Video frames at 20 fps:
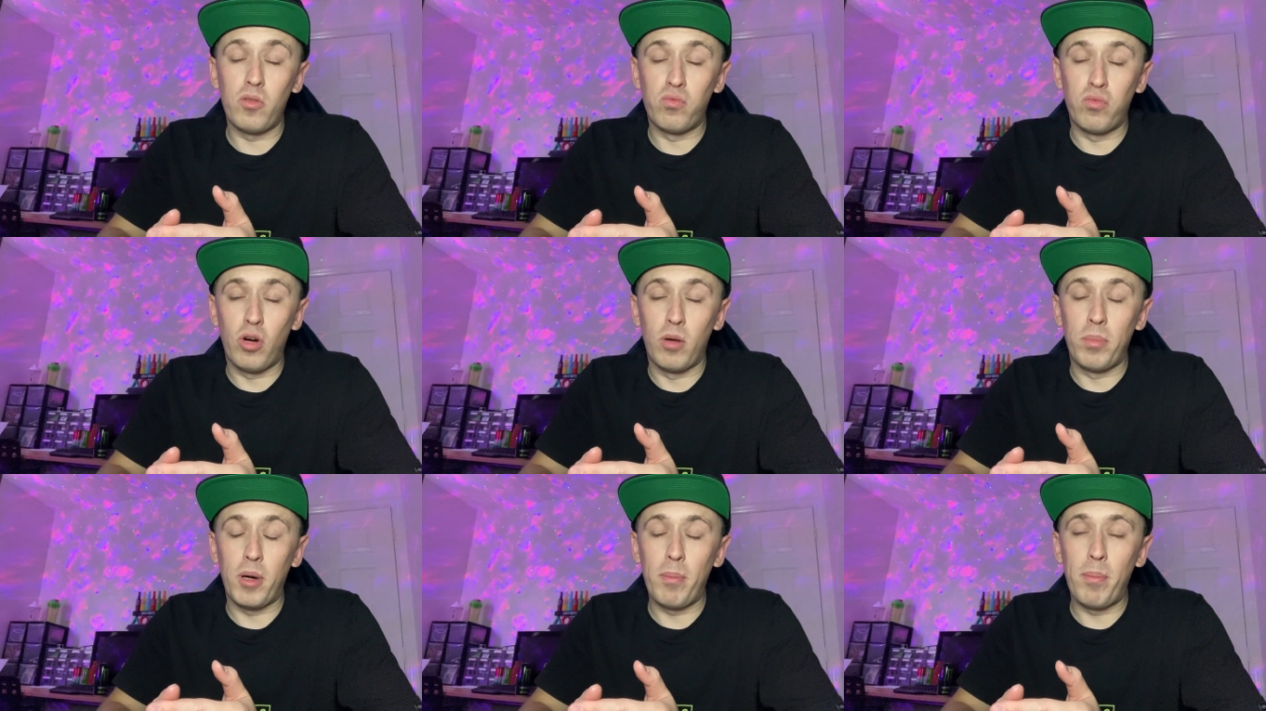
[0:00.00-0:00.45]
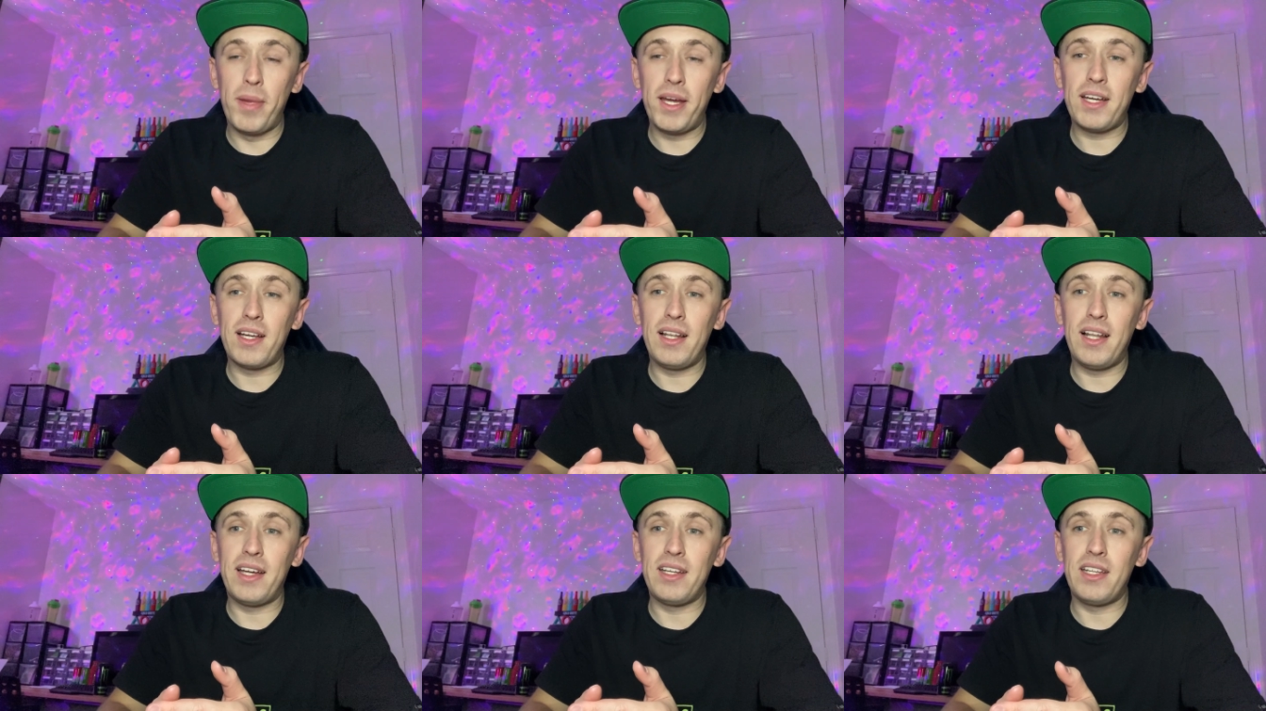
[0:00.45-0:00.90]
Rob
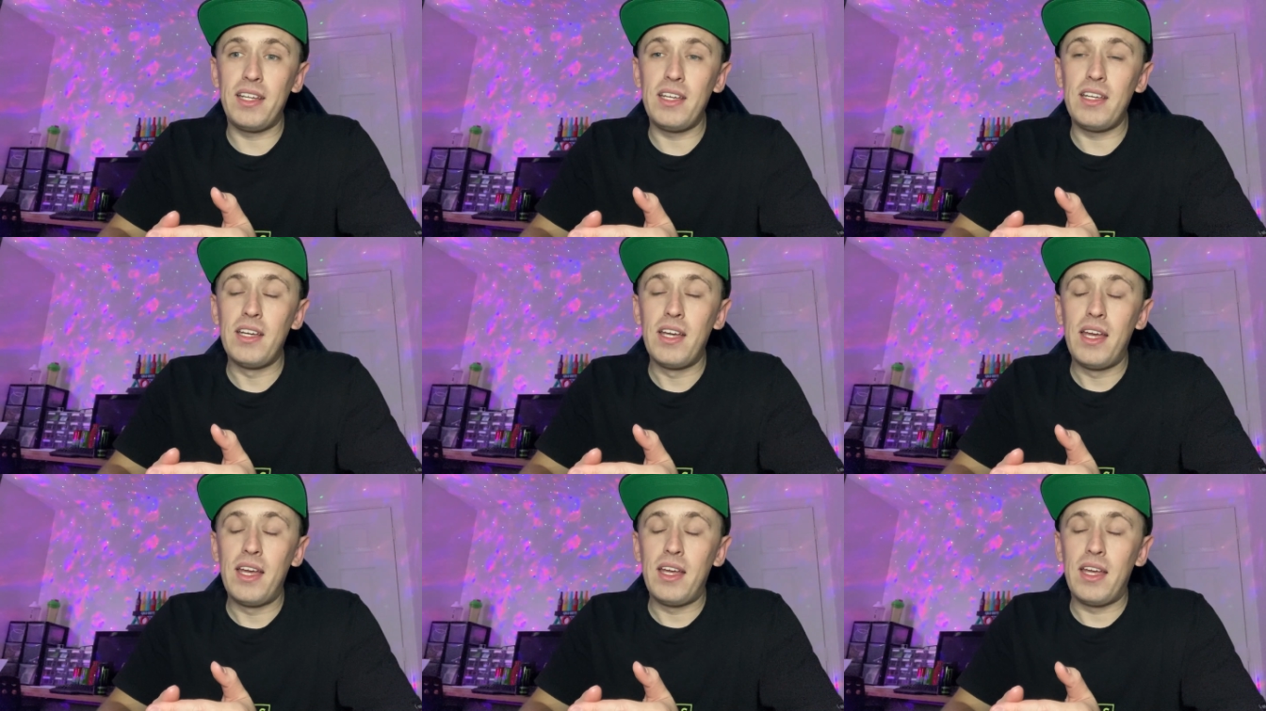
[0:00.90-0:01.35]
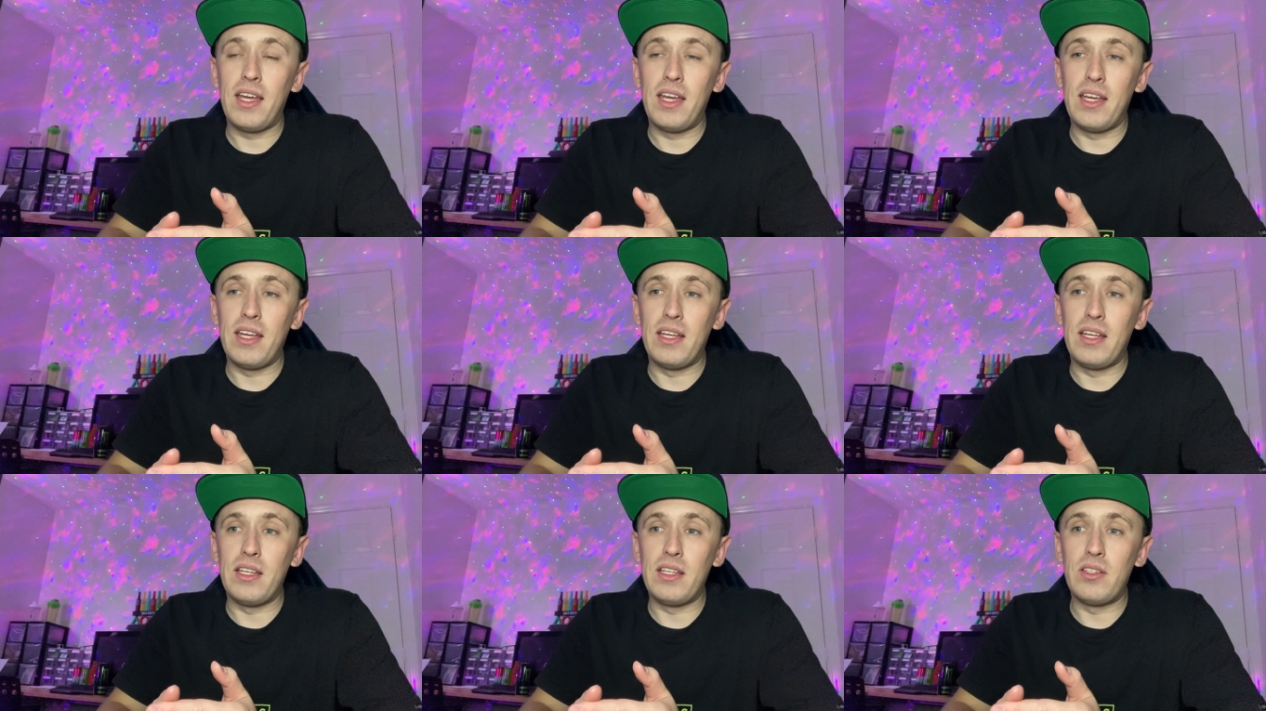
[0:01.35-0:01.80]
McElhenney
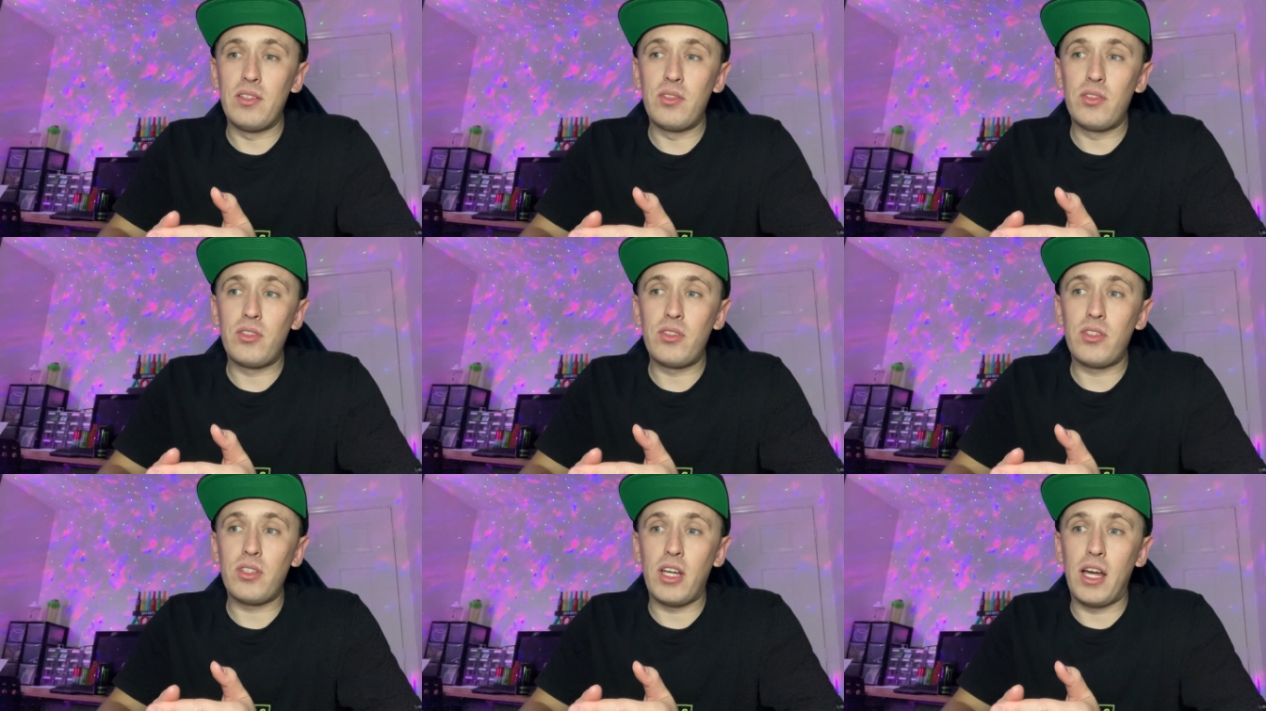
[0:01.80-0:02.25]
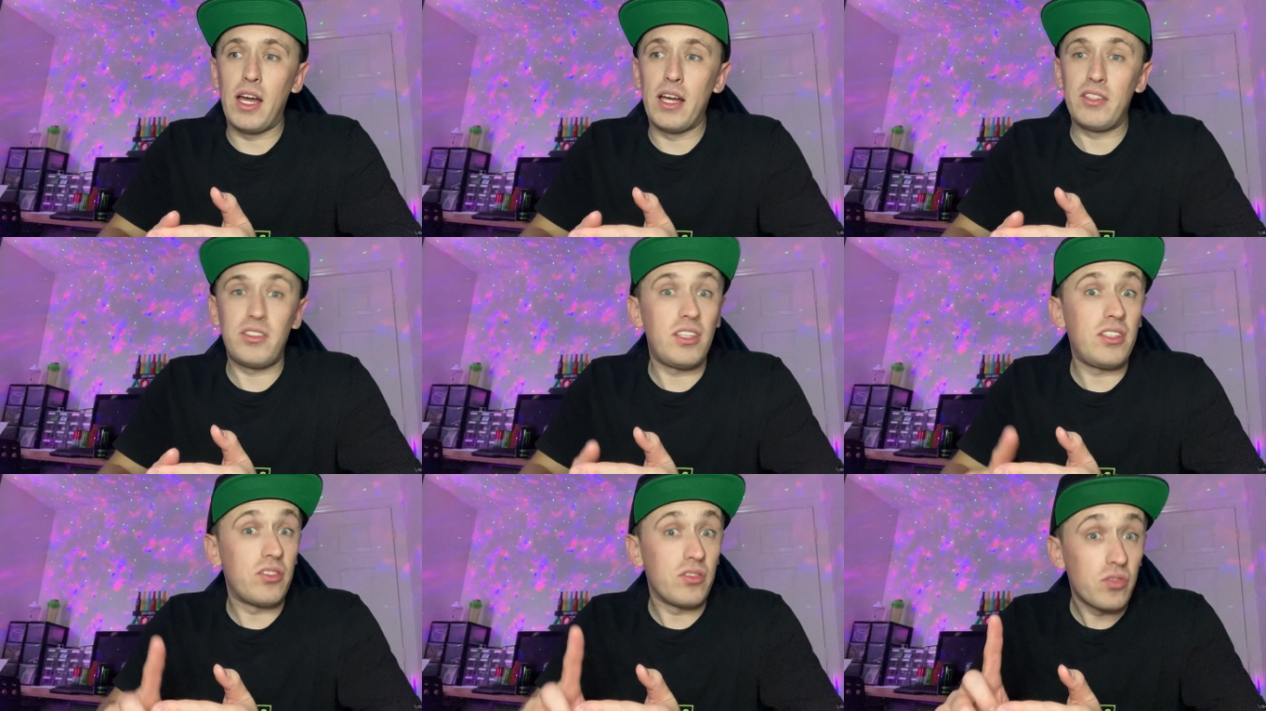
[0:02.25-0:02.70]
is uh,
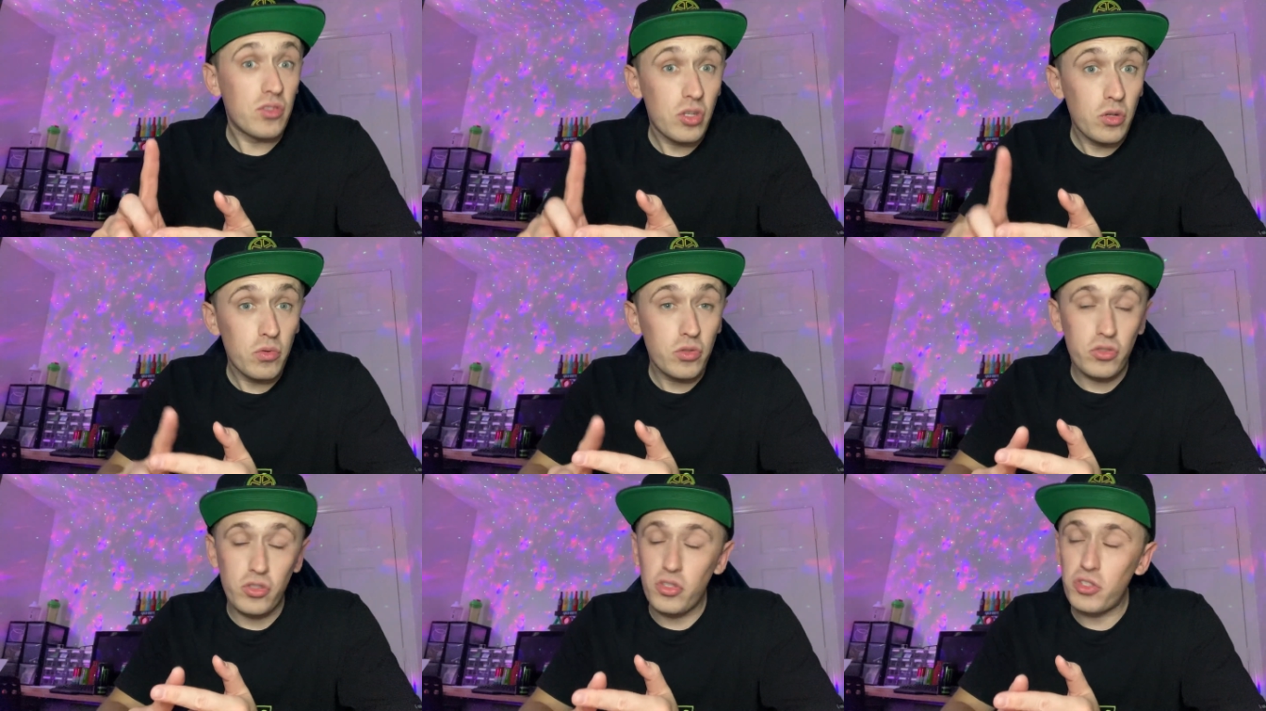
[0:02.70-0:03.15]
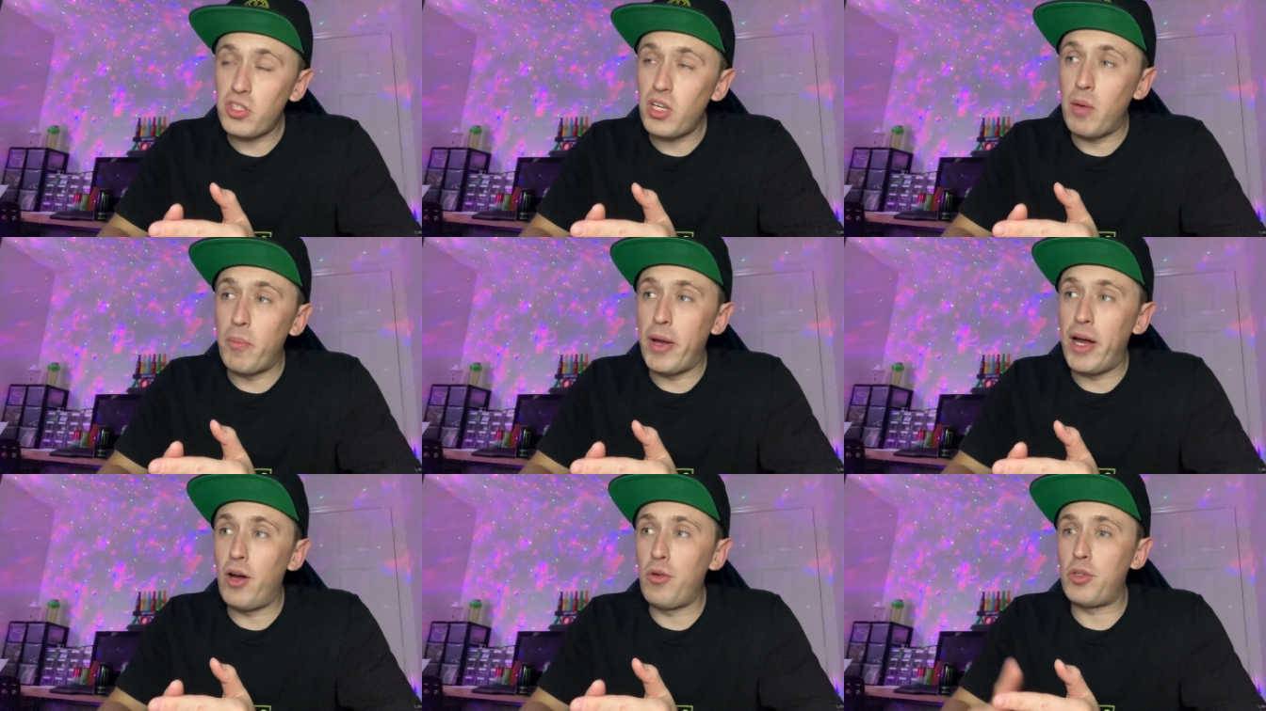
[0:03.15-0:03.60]
season two has just
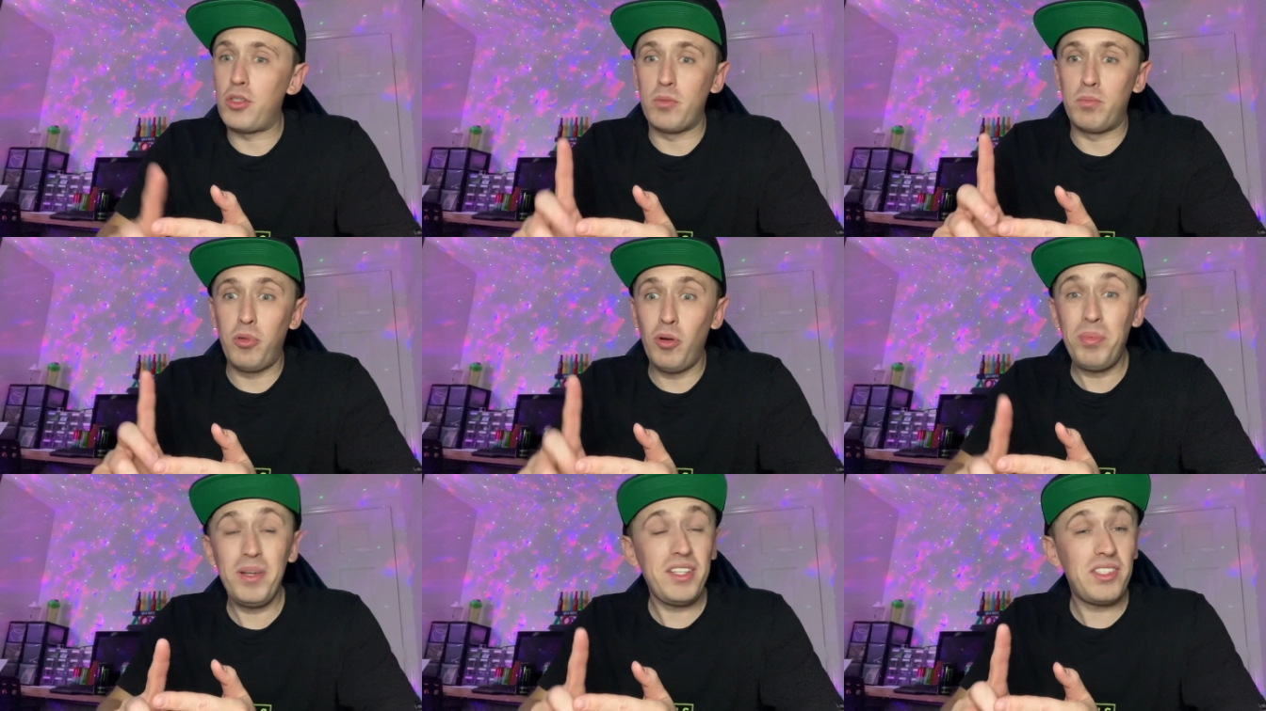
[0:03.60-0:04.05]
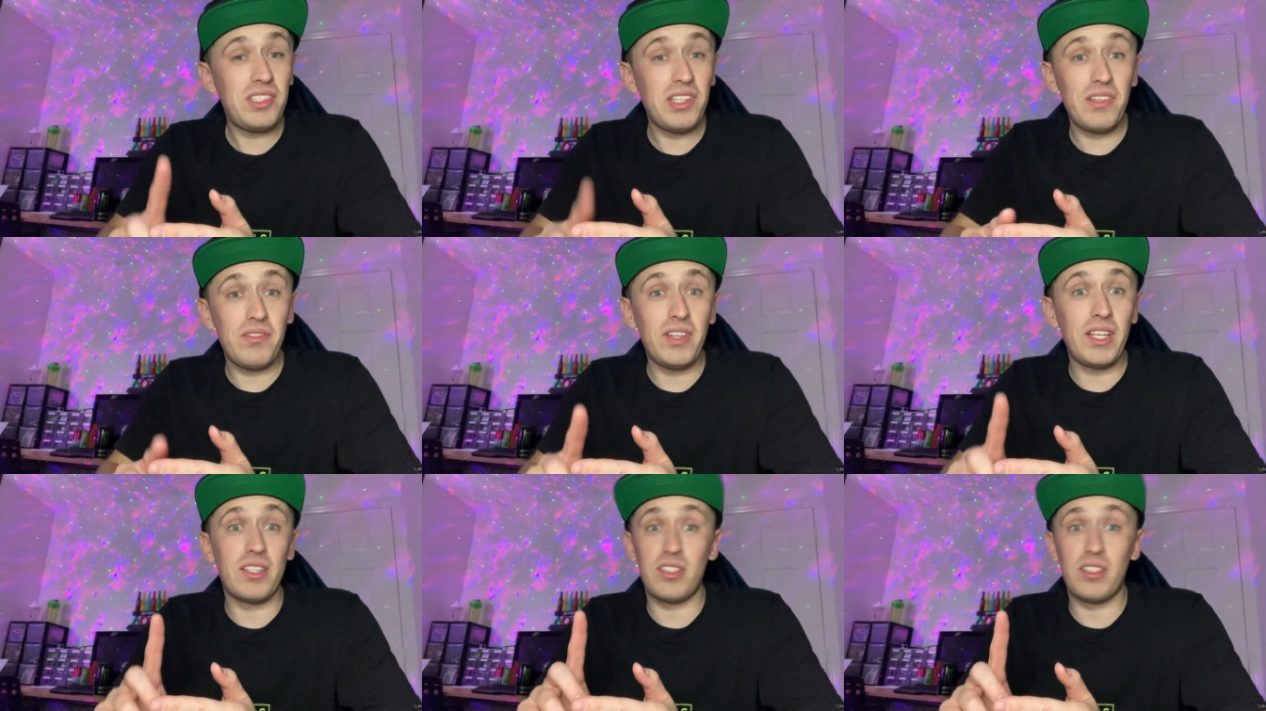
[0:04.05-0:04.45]
come out, so probably TV.